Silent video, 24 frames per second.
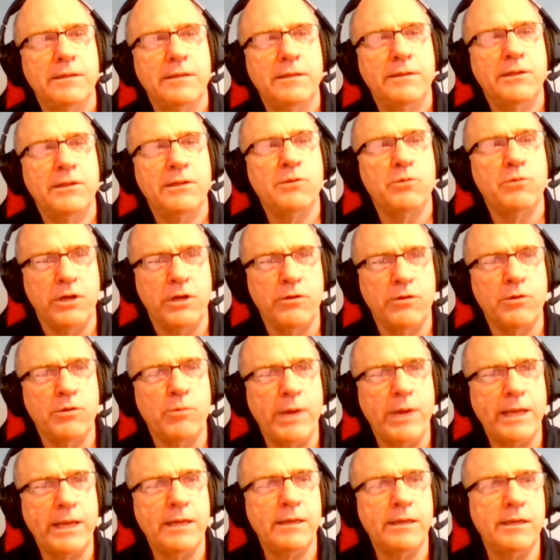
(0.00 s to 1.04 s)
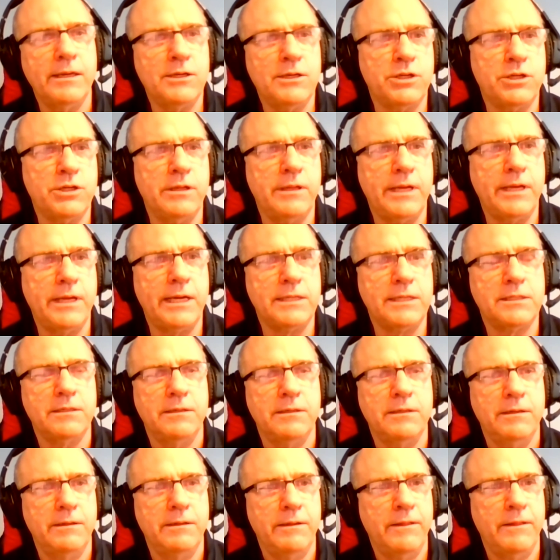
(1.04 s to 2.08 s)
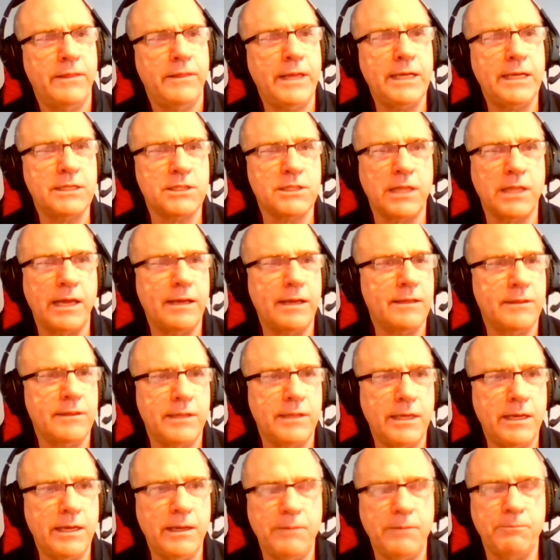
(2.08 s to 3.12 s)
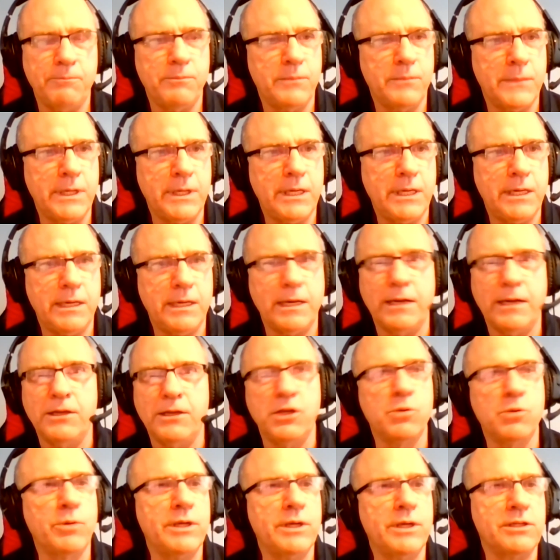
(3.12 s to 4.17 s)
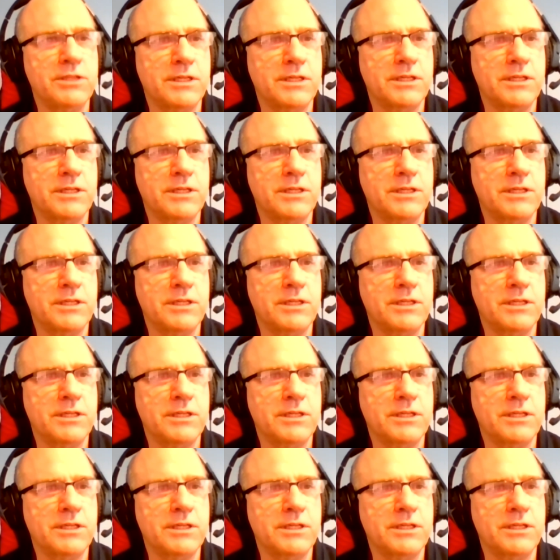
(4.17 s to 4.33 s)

the recognition that things like the Norilsk,